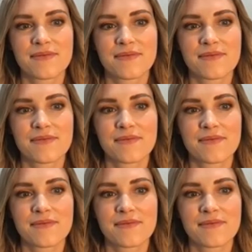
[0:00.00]

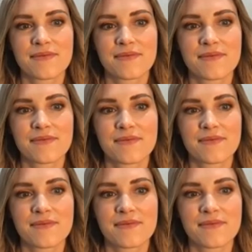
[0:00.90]

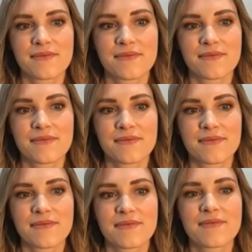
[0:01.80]

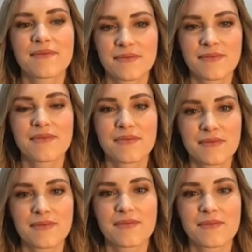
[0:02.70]

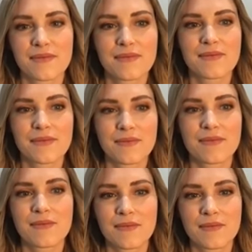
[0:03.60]

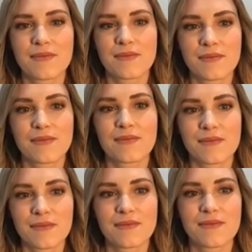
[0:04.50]

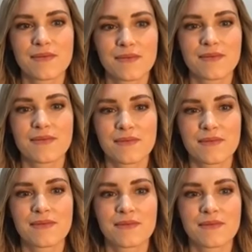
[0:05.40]

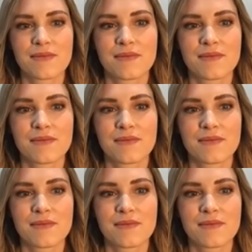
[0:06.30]
No words are spoken by the person on screen.